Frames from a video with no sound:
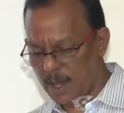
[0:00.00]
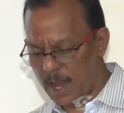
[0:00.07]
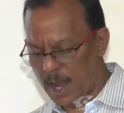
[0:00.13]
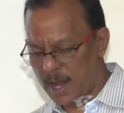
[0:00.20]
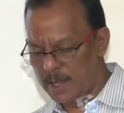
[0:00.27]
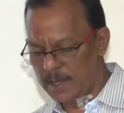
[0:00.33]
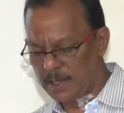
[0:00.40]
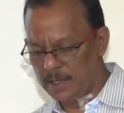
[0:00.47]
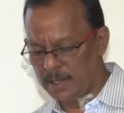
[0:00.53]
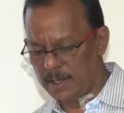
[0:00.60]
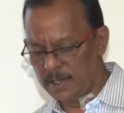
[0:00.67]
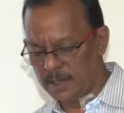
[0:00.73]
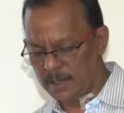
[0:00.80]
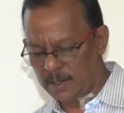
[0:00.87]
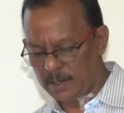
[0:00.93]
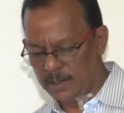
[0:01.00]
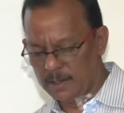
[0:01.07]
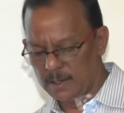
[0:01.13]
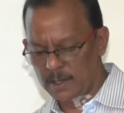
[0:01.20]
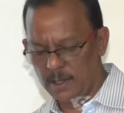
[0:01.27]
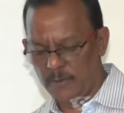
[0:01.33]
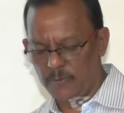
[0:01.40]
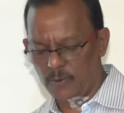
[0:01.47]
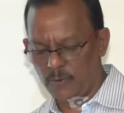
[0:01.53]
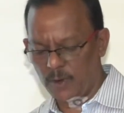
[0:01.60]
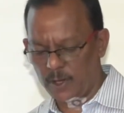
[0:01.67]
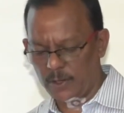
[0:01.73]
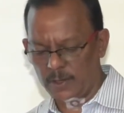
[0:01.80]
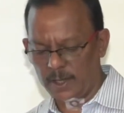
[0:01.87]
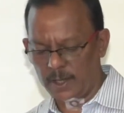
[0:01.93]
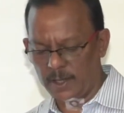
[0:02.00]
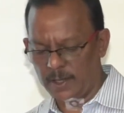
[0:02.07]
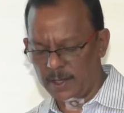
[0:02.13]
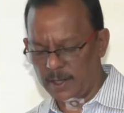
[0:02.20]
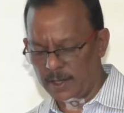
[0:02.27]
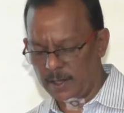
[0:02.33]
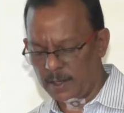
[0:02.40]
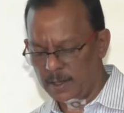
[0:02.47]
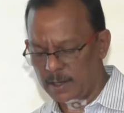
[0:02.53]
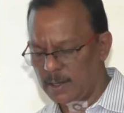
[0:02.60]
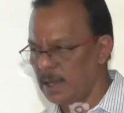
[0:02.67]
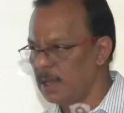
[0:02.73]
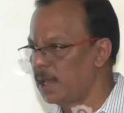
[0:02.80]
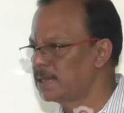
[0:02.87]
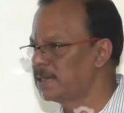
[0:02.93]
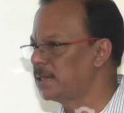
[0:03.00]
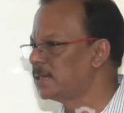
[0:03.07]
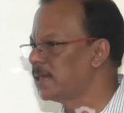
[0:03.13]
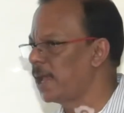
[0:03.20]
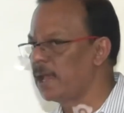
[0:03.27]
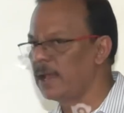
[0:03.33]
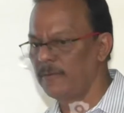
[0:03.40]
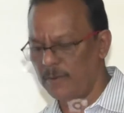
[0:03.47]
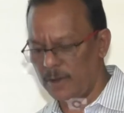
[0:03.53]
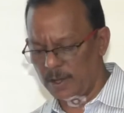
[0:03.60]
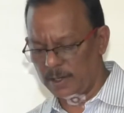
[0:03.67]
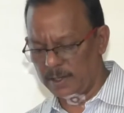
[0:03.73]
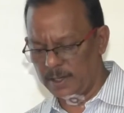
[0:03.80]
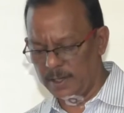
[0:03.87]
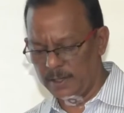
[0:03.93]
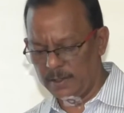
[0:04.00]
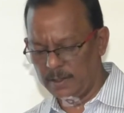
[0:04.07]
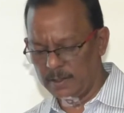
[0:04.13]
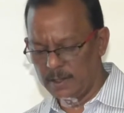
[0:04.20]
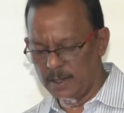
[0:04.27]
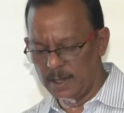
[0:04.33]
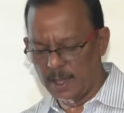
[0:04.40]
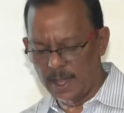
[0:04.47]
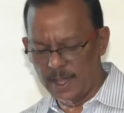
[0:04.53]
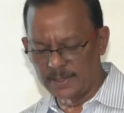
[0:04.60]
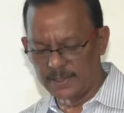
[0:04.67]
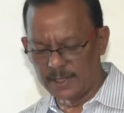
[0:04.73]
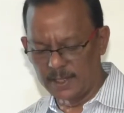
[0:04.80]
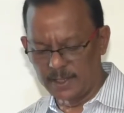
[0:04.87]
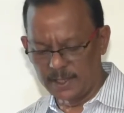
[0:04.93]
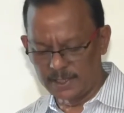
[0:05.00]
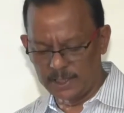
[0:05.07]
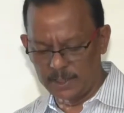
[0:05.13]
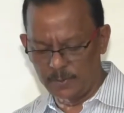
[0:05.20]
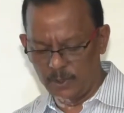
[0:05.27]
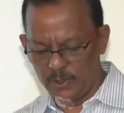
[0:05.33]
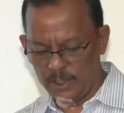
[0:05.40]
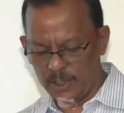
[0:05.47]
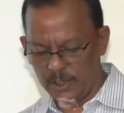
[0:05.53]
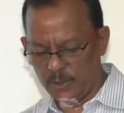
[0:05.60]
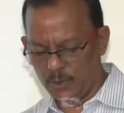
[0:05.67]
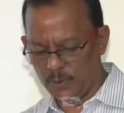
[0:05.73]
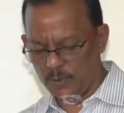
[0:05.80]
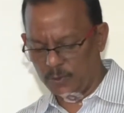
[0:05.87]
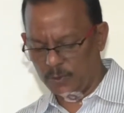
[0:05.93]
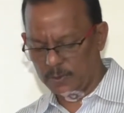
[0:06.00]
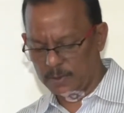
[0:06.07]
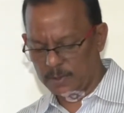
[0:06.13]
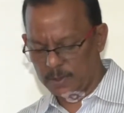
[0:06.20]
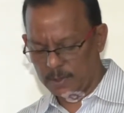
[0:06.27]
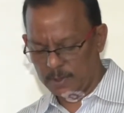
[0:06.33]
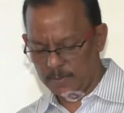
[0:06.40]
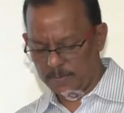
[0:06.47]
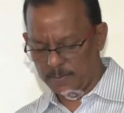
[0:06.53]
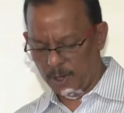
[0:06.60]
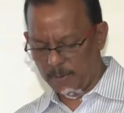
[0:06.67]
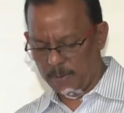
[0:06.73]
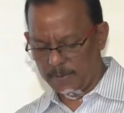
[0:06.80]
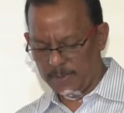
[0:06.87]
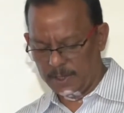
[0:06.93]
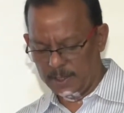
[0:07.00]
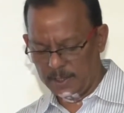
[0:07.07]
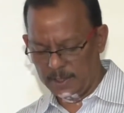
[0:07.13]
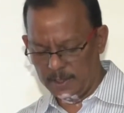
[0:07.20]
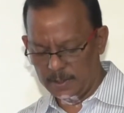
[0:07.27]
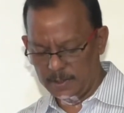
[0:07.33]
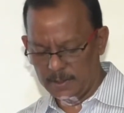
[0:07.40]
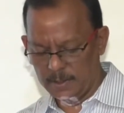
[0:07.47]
and here if you want to enter, since I have logged in, I say testimonial to probably